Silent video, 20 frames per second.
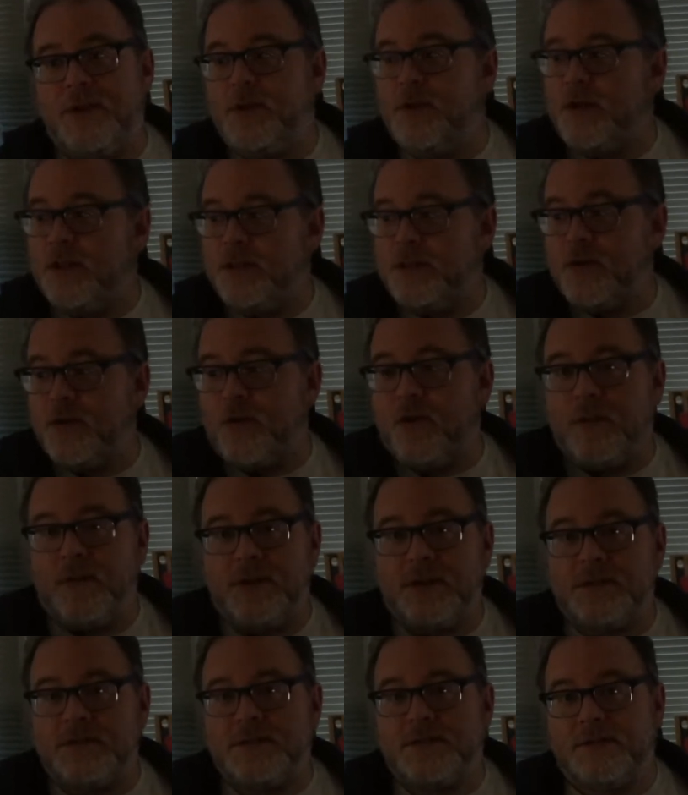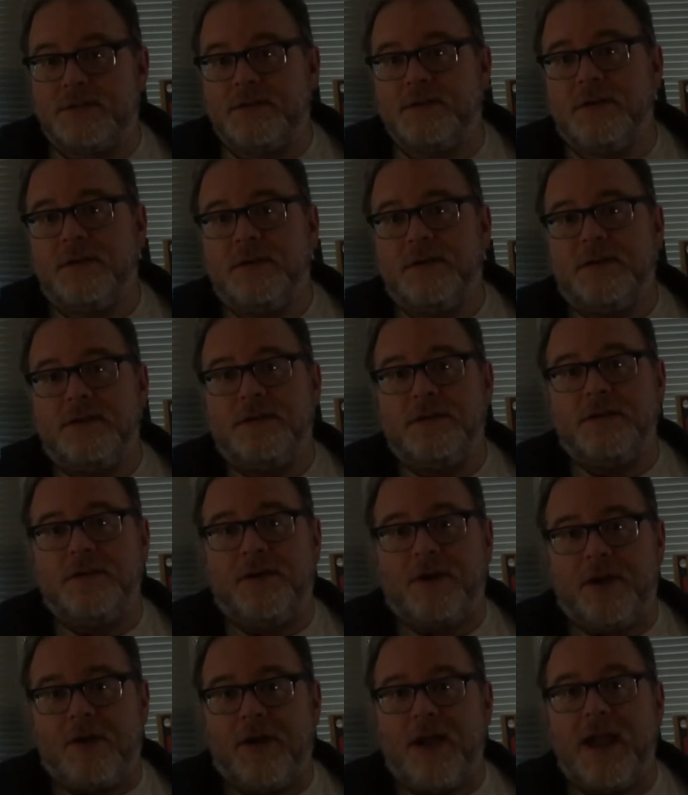when you hit the orbits, you
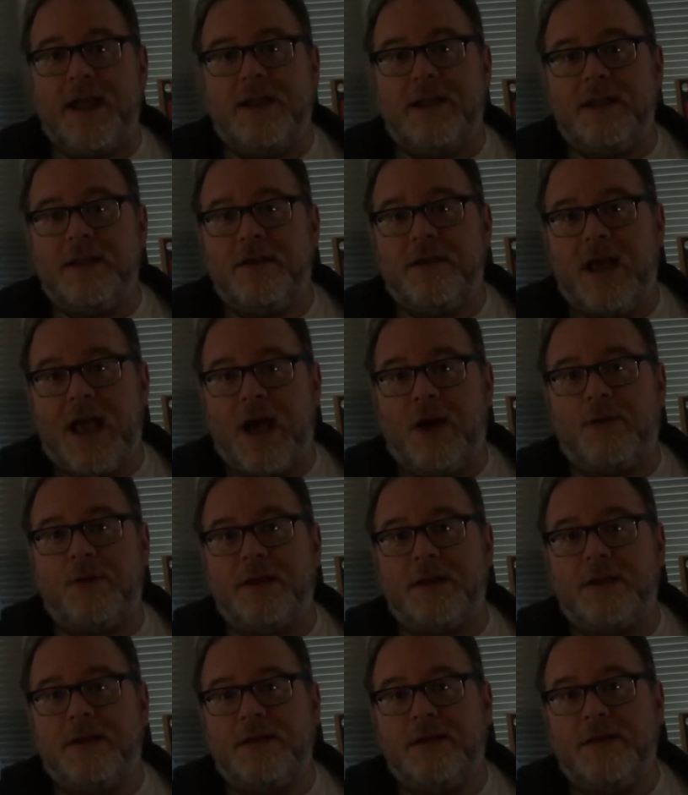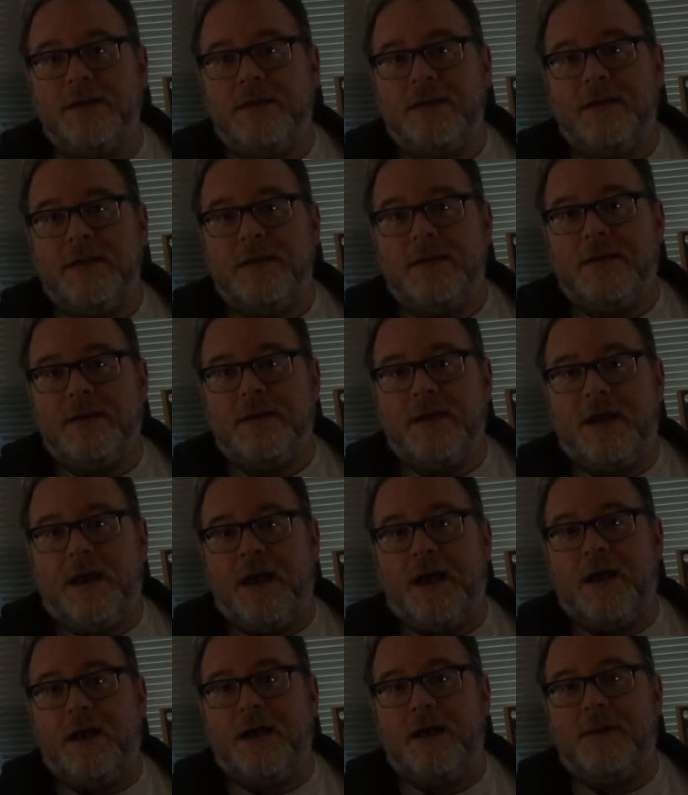hear Eddie howling. Oh, okay.
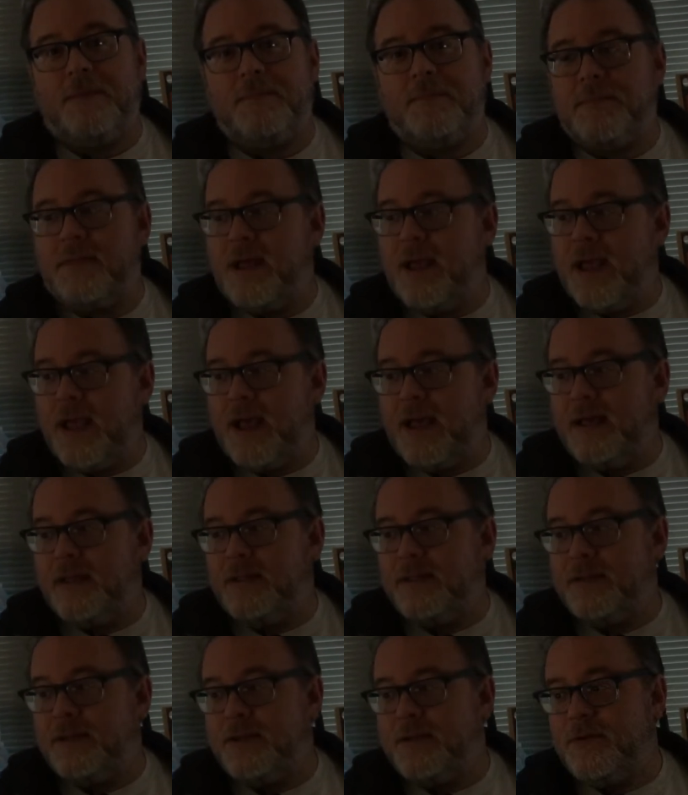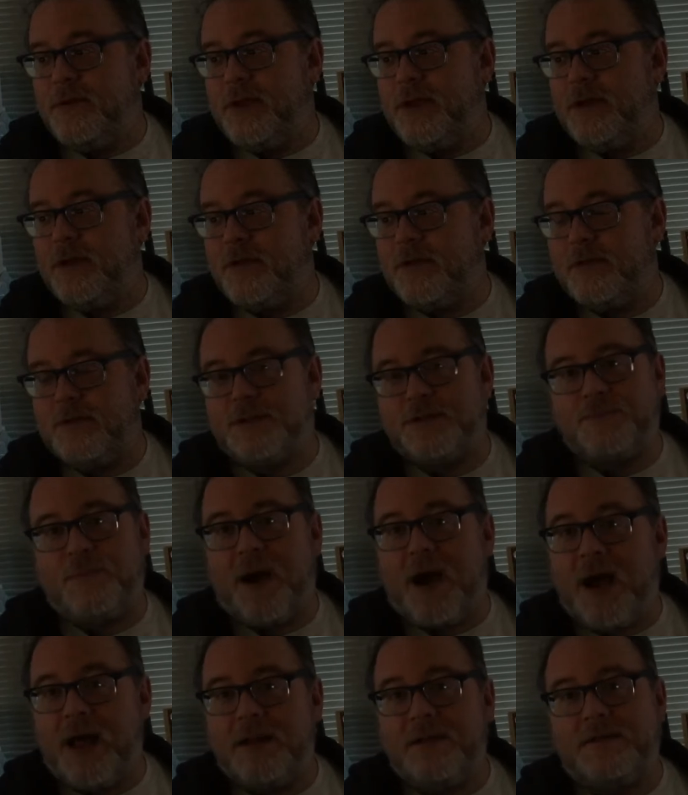Um, and then you hear
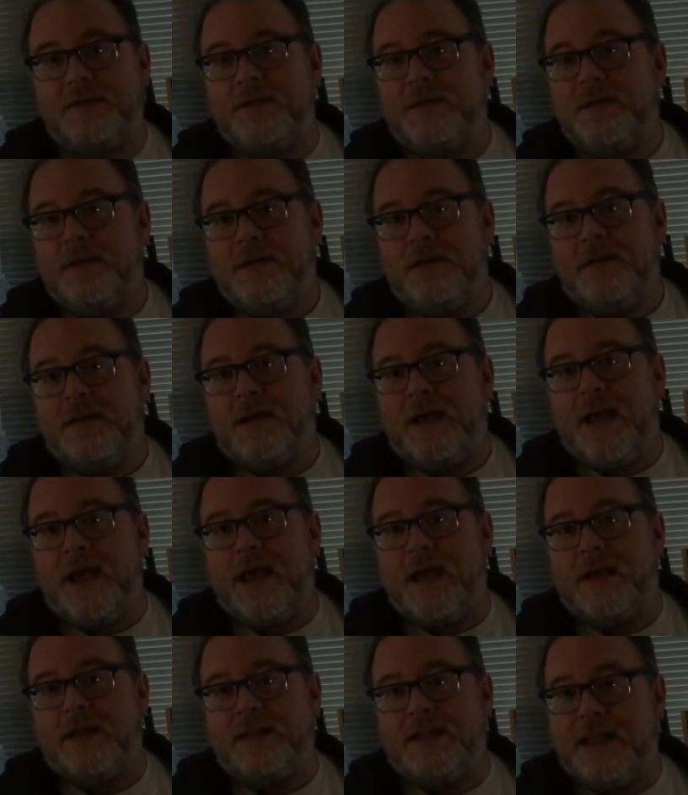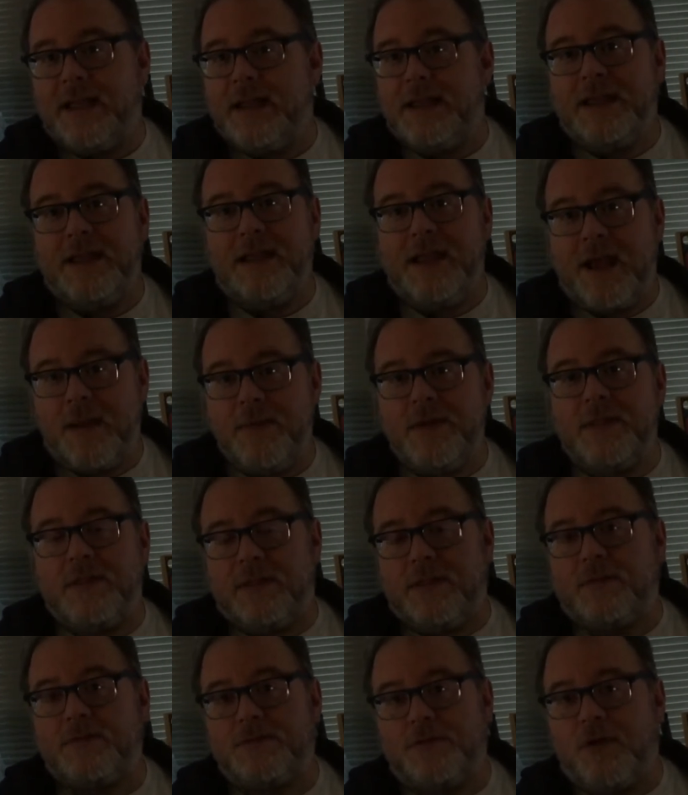Spot and Kitty. I mean,
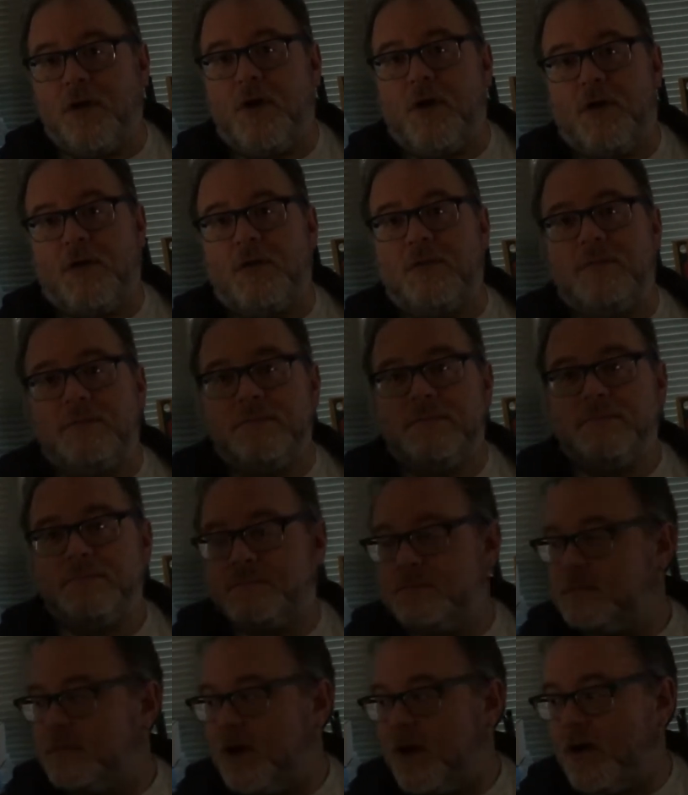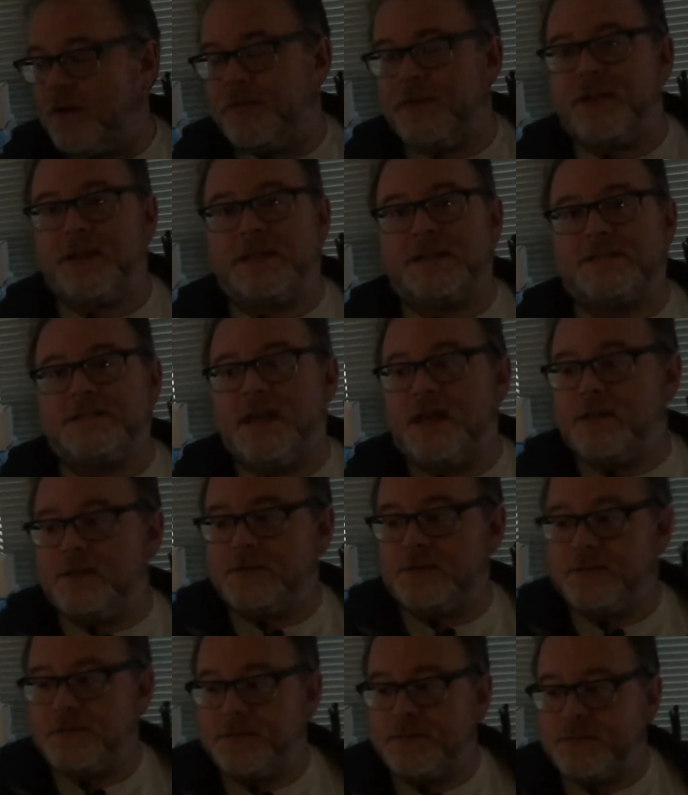those are all oh, authentic
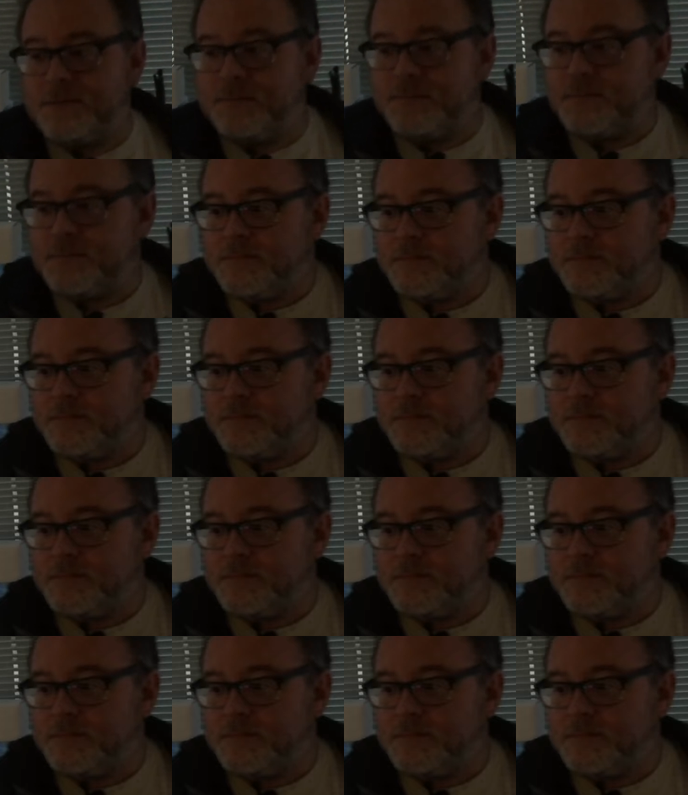sounds. Sure.